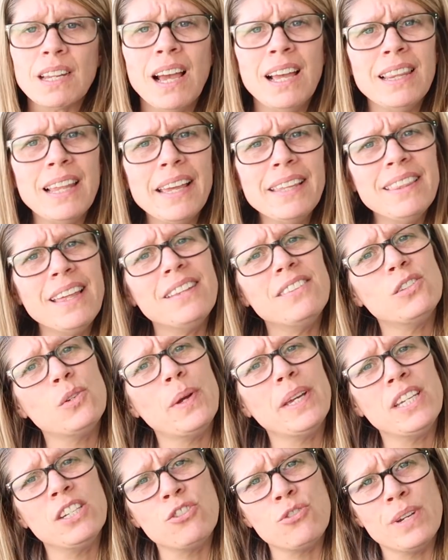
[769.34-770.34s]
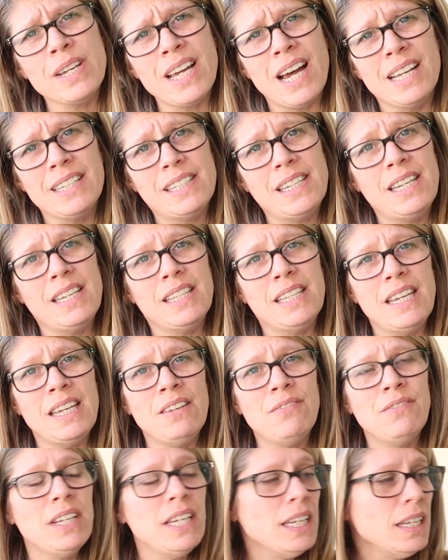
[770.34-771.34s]
I like that so I can drink hot tea in the
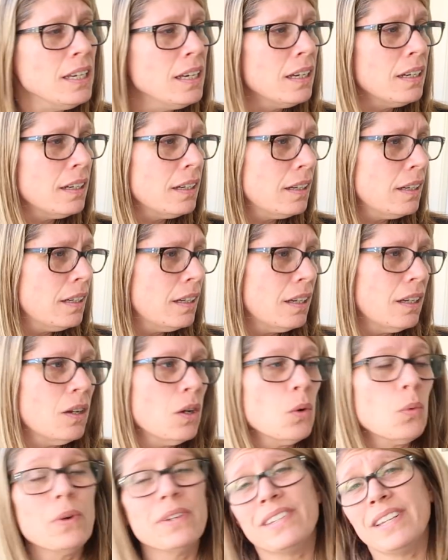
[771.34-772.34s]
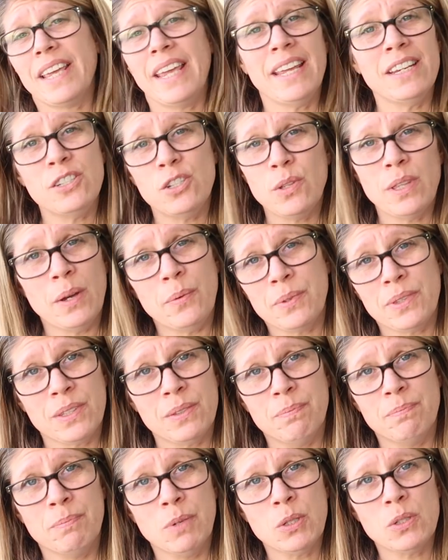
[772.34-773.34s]
evening. Whereas I can't do that
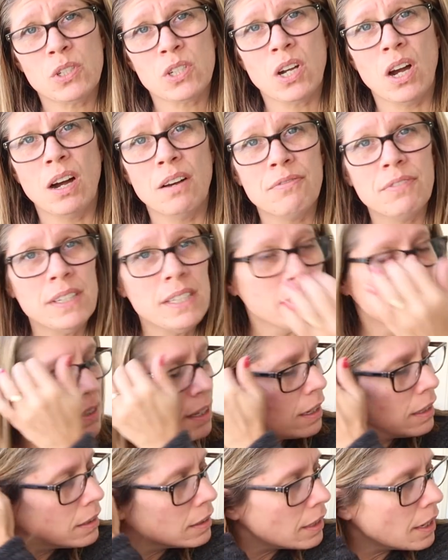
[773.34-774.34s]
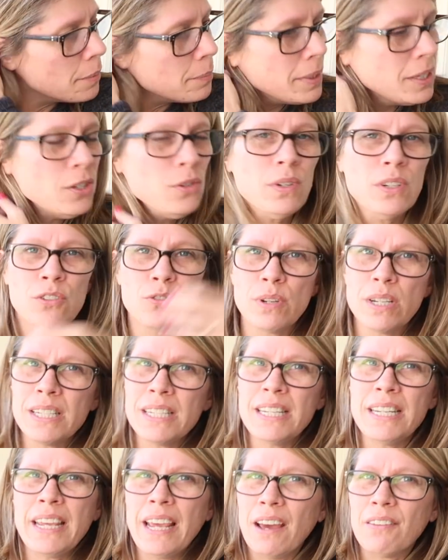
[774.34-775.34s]
with most coffees. I mean, you can drink
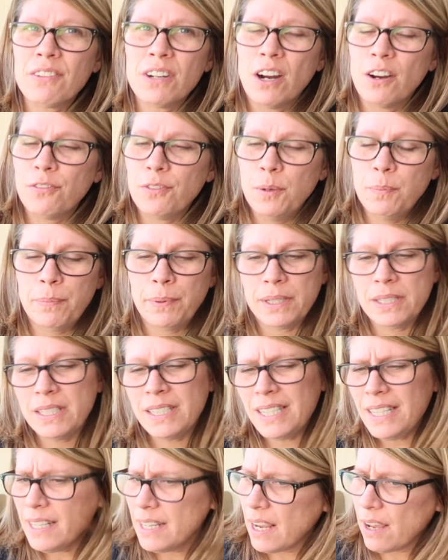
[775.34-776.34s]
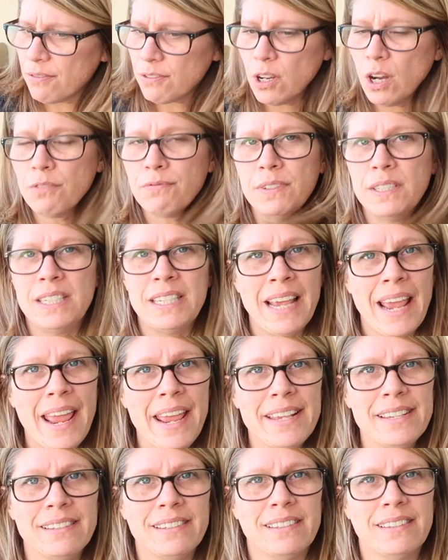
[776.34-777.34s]
decaf coffee, but decaf coffee
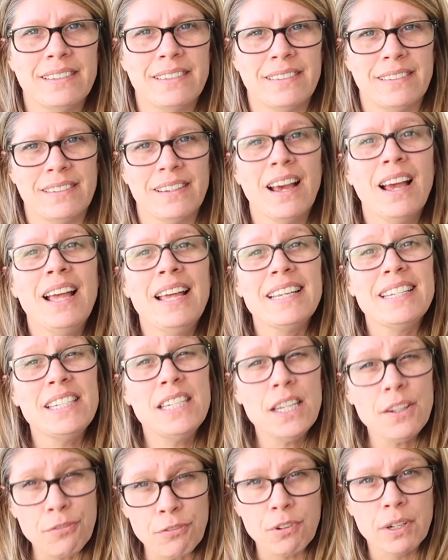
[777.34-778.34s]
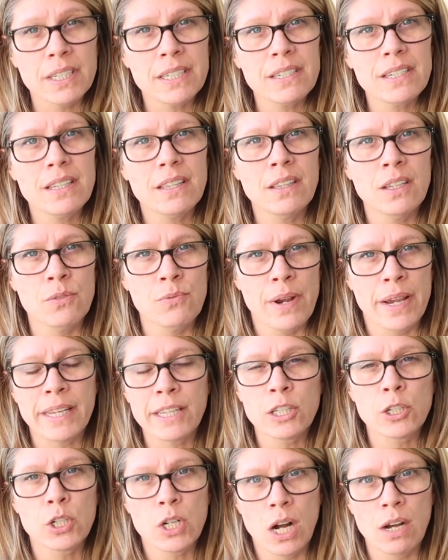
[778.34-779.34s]
tastes different than
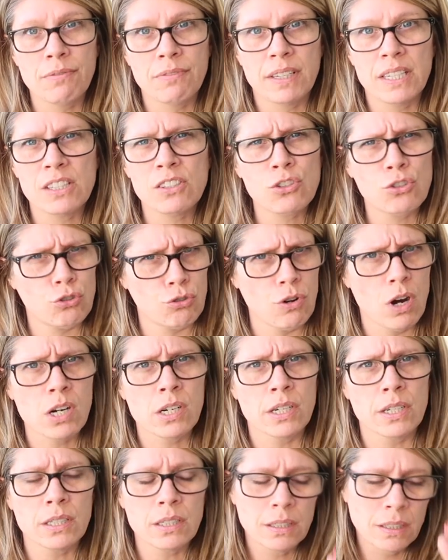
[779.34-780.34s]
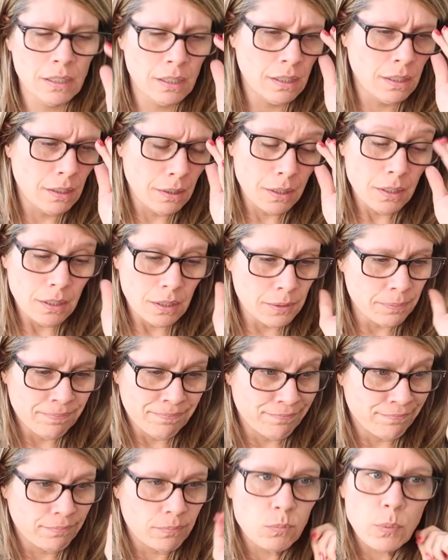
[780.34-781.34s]
regular coffee, stronger,
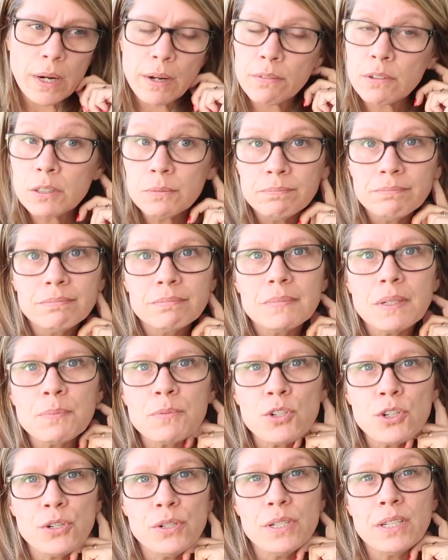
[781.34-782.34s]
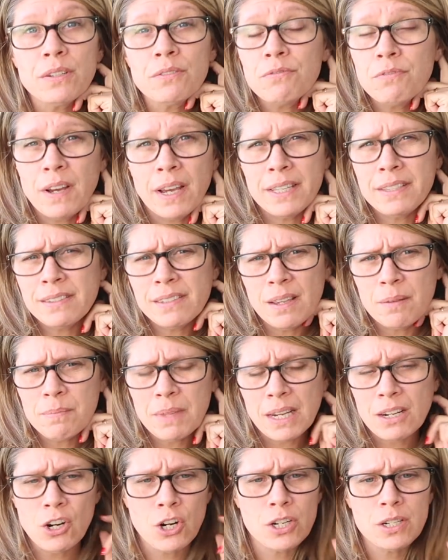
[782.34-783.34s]
whatever. I'm sure you can find some
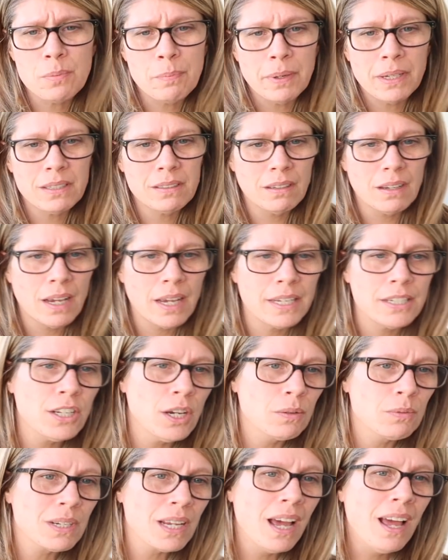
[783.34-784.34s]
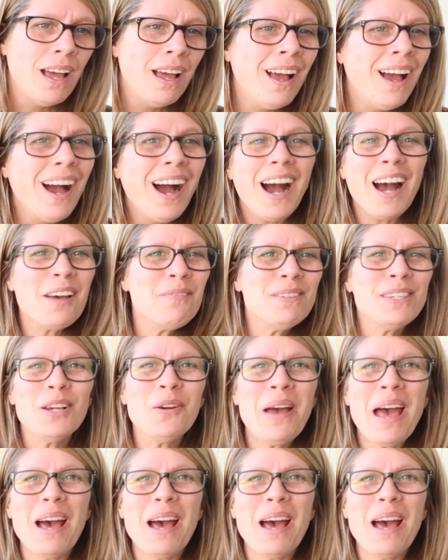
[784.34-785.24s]
that aren't, but I don't. I'm so